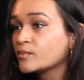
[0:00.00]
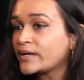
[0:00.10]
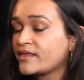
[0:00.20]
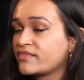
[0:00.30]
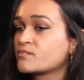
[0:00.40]
But
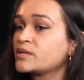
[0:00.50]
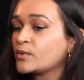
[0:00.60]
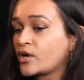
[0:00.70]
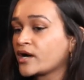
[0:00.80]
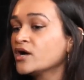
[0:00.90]
I think people
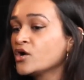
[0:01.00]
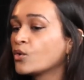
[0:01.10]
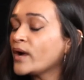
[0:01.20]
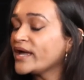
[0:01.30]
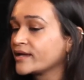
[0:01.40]
are
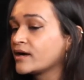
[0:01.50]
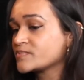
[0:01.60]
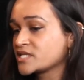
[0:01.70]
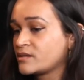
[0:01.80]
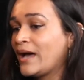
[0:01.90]
waking up
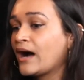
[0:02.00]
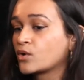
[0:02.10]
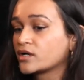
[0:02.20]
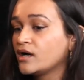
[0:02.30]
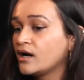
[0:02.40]
to the
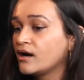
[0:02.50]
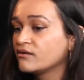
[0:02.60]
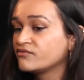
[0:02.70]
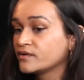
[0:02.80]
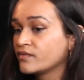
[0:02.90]
power
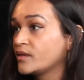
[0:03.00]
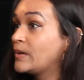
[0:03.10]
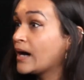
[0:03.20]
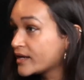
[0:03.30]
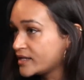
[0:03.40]
of the
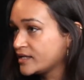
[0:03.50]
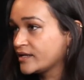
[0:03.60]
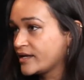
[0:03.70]
body,